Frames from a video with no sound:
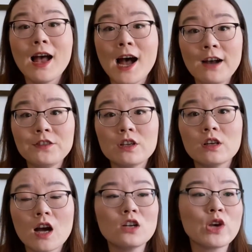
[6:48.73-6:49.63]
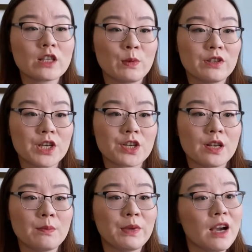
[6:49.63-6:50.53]
After her contract
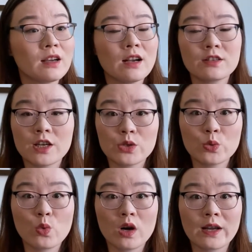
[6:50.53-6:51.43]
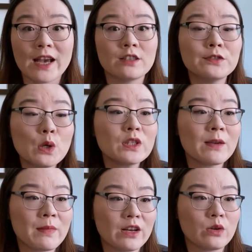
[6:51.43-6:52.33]
position, Bianca started to work as a
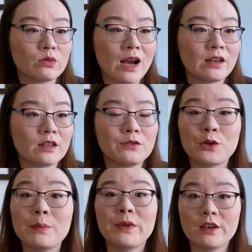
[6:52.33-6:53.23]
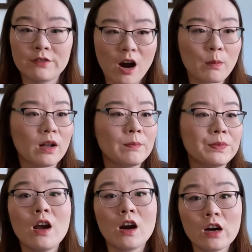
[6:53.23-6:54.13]
full-time medical writer for a big pharma.
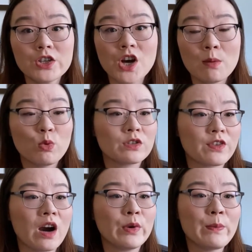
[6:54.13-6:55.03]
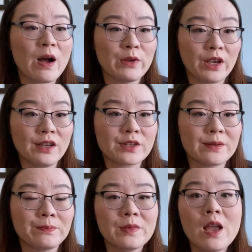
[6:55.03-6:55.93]
Her job was pharma
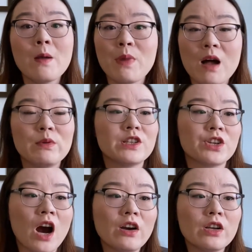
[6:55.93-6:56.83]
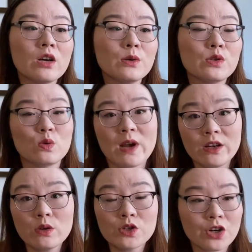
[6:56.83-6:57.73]
publication, publishing articles to
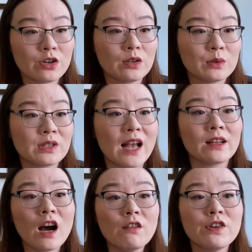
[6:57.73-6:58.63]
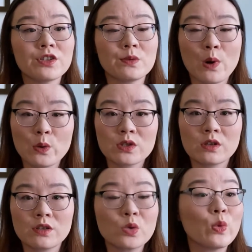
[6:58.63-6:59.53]
medical journals and conferences
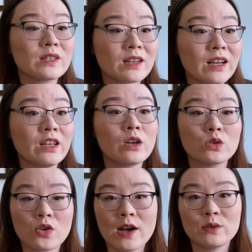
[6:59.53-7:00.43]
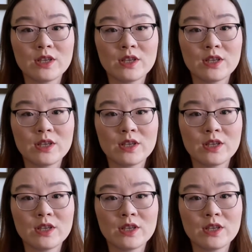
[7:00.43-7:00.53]
posters with clinical trial